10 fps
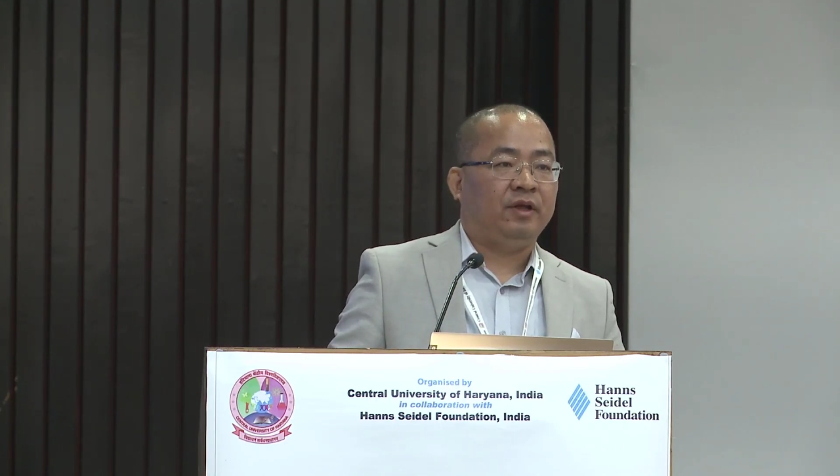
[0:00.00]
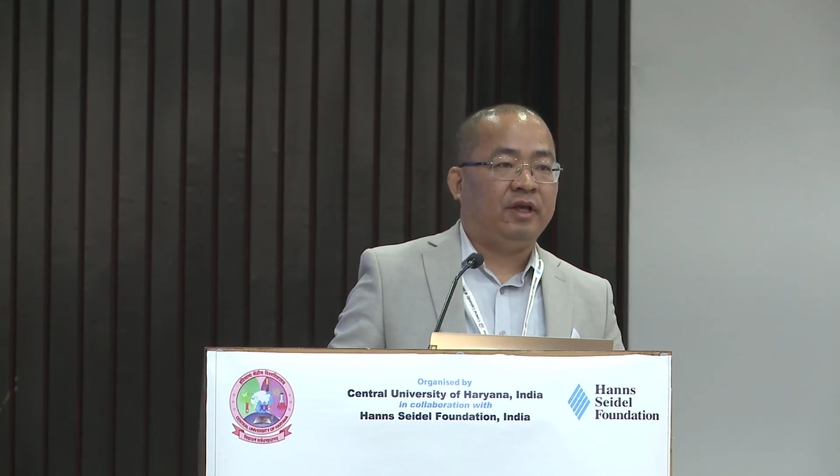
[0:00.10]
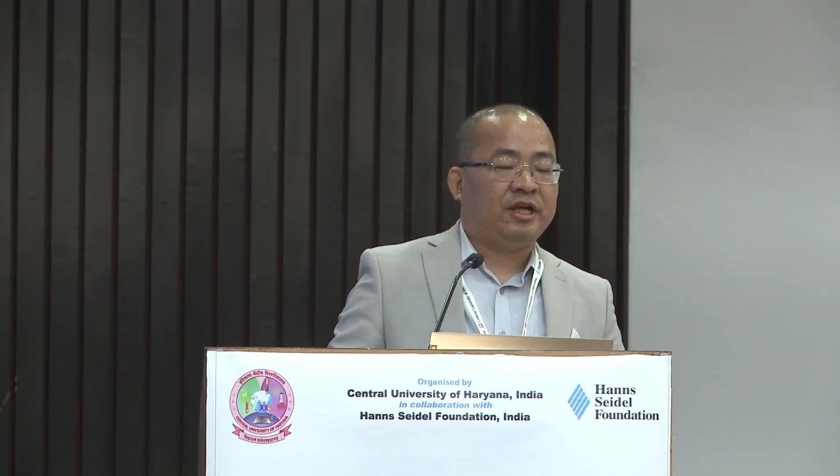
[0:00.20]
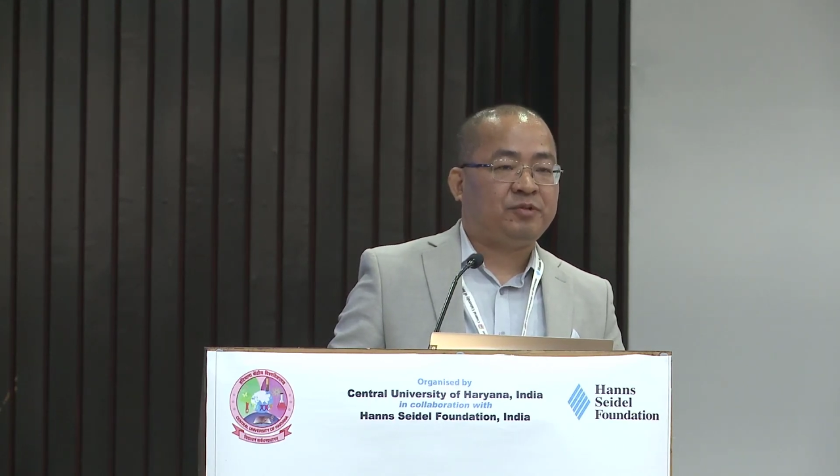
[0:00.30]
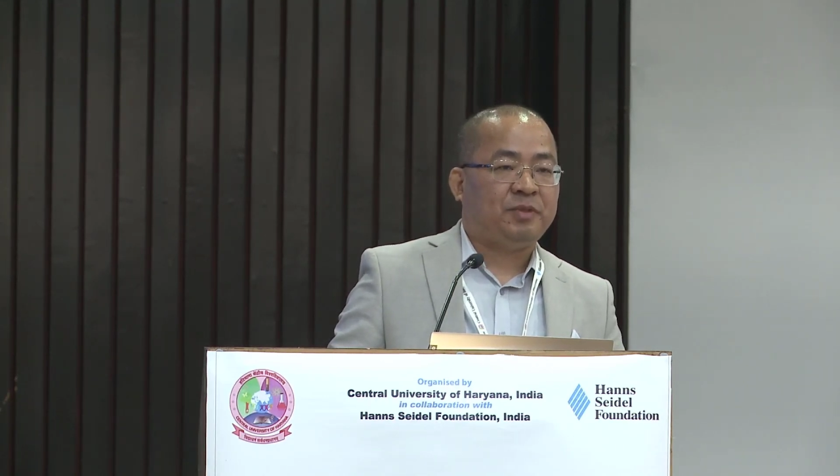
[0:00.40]

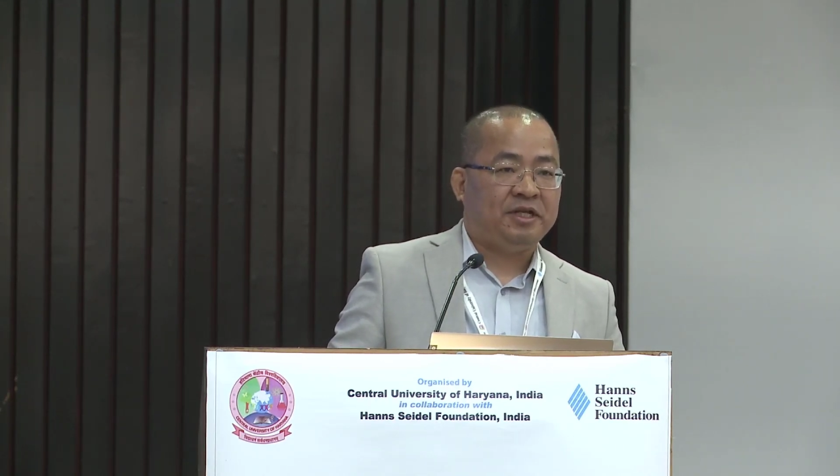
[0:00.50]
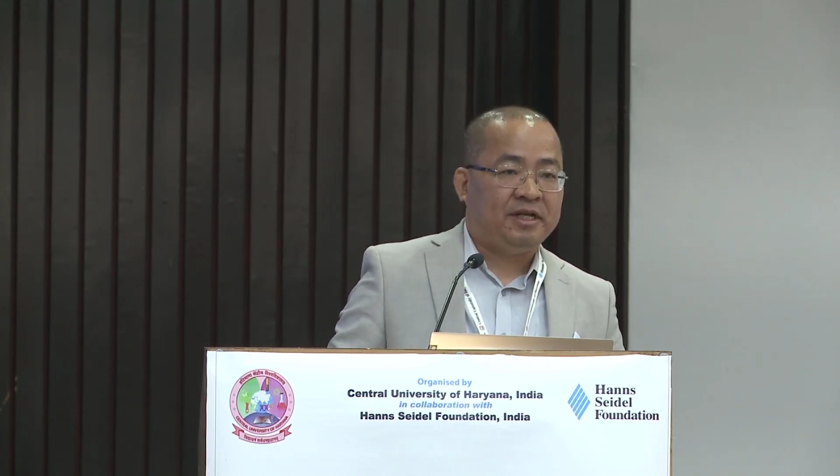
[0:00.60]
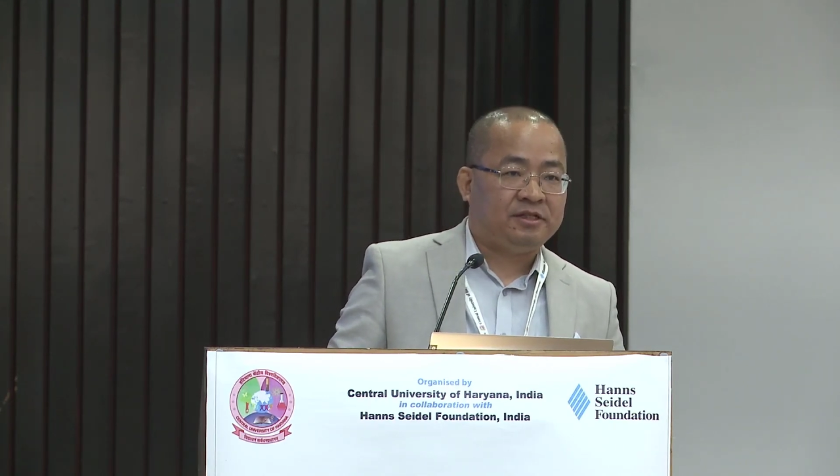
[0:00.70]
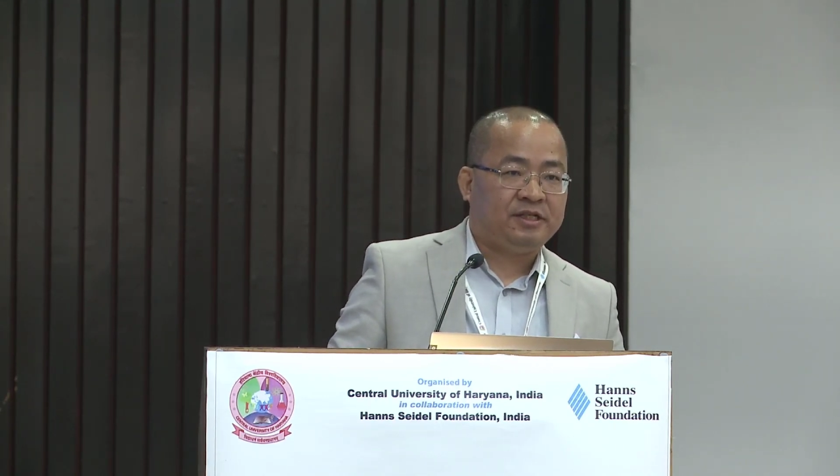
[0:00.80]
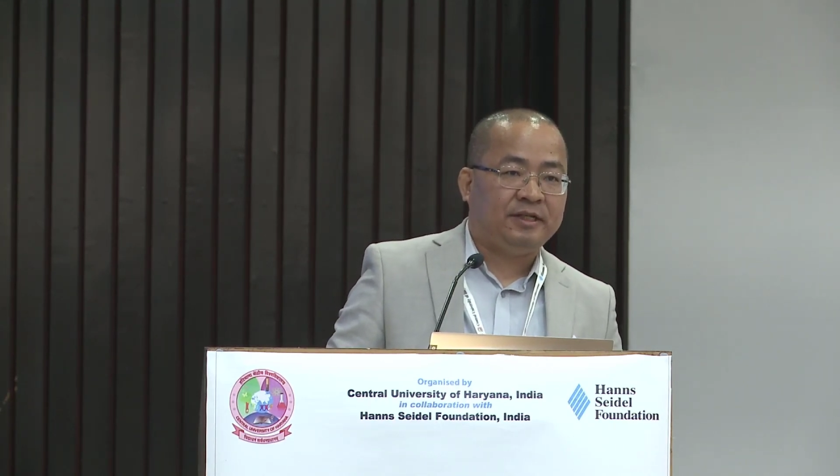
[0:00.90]

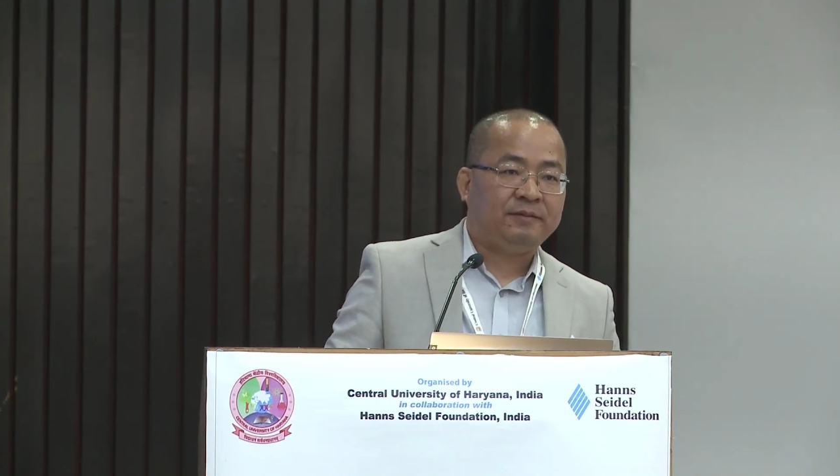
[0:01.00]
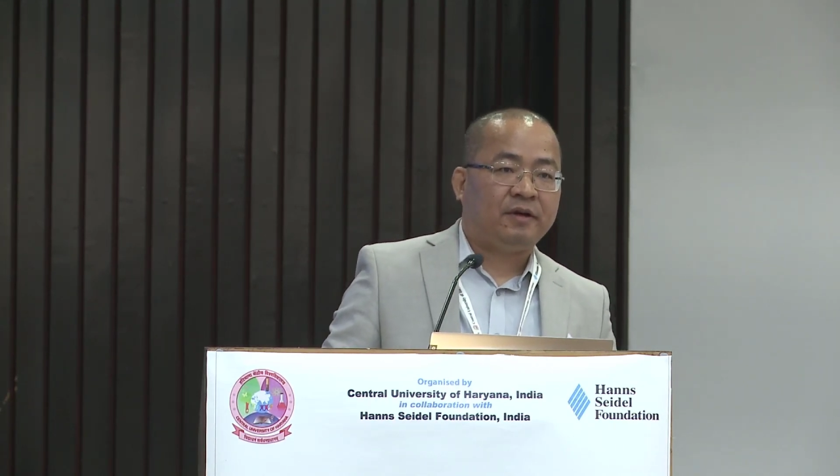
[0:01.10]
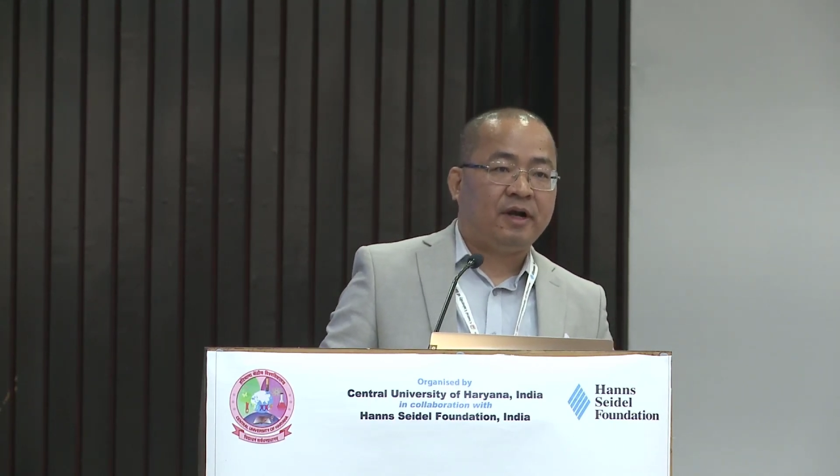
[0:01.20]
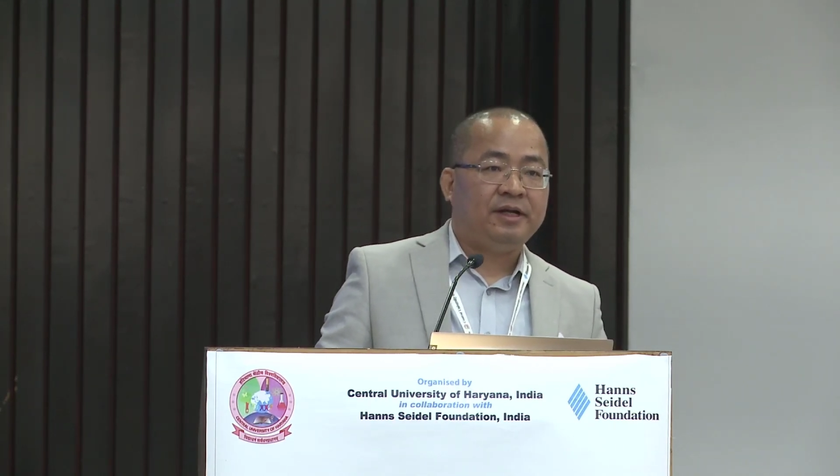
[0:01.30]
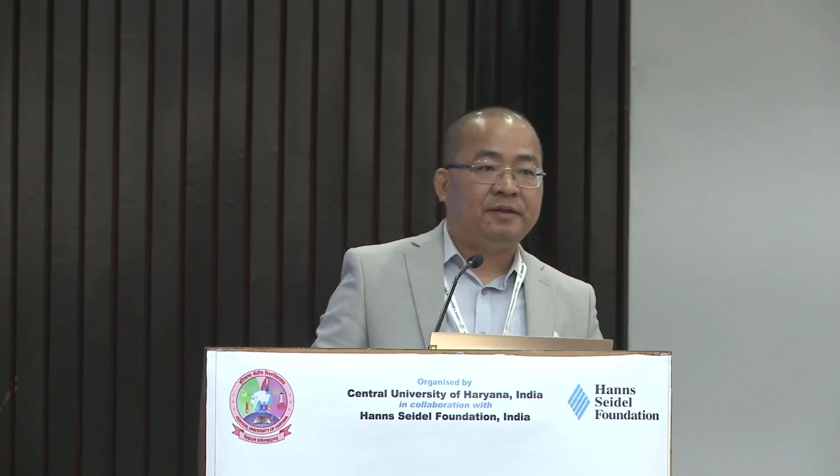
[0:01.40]
expediency,
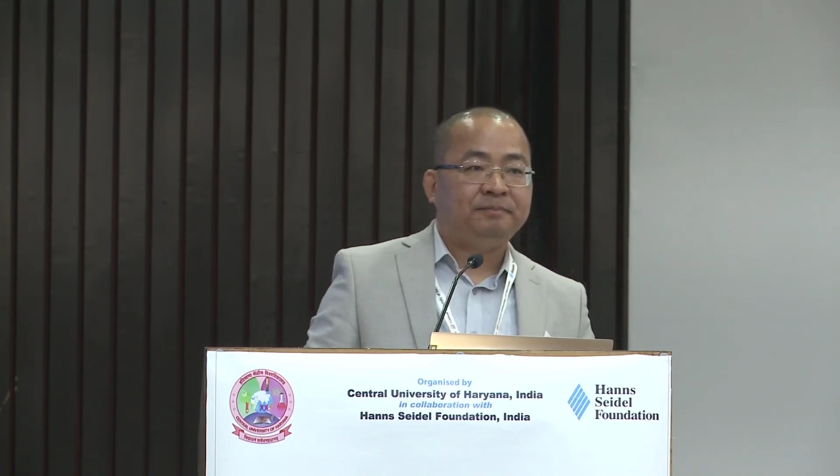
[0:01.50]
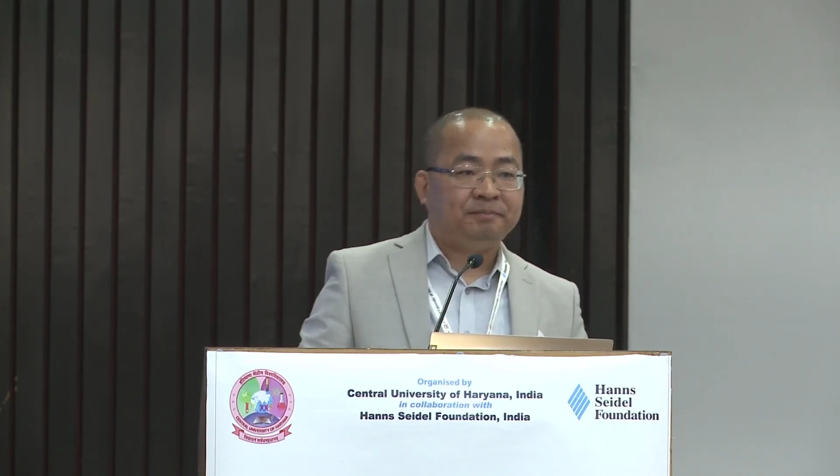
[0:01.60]
right?